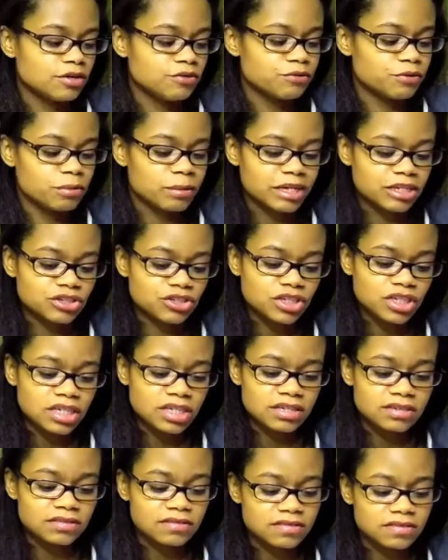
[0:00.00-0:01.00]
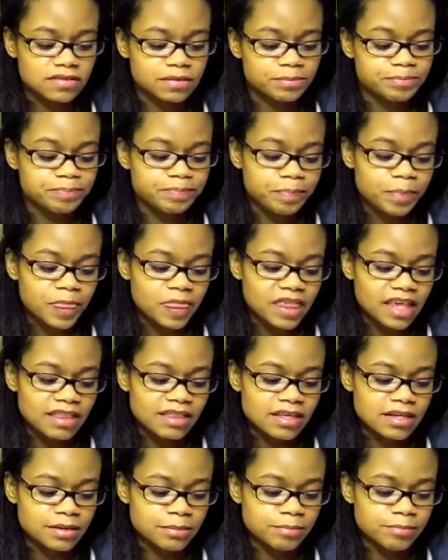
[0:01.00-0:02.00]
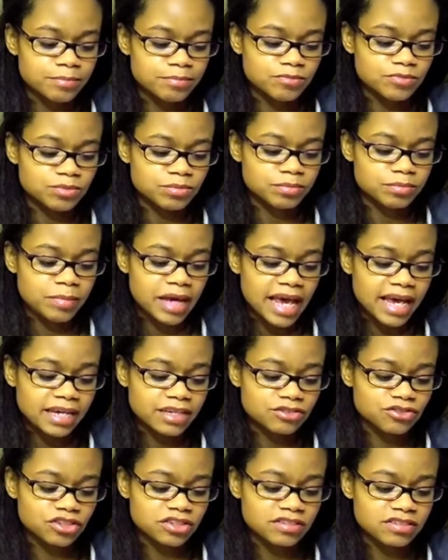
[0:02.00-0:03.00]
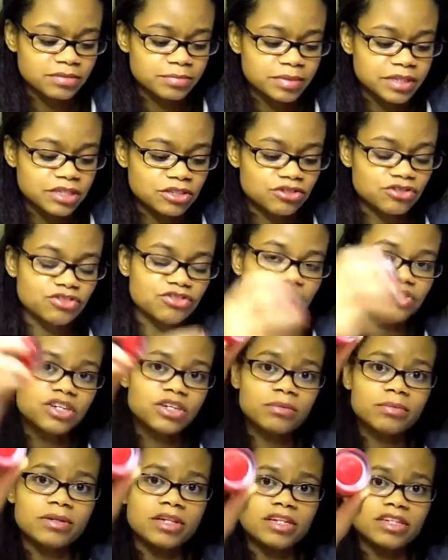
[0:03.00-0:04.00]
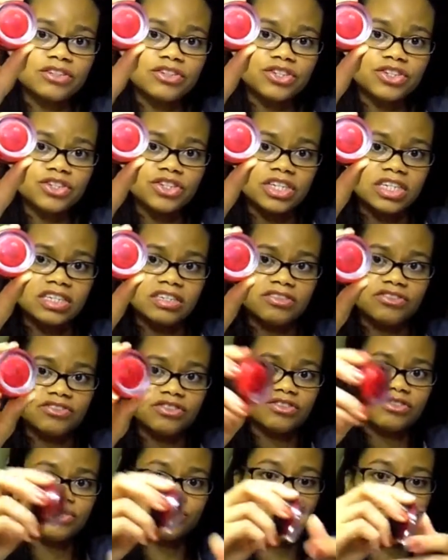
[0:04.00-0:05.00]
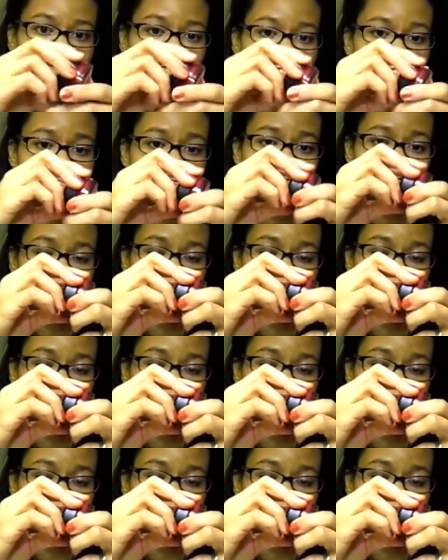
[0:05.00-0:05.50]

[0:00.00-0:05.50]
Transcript: For my cheeks, the MAC Just a Pinch Gel Blush, and it's just a red.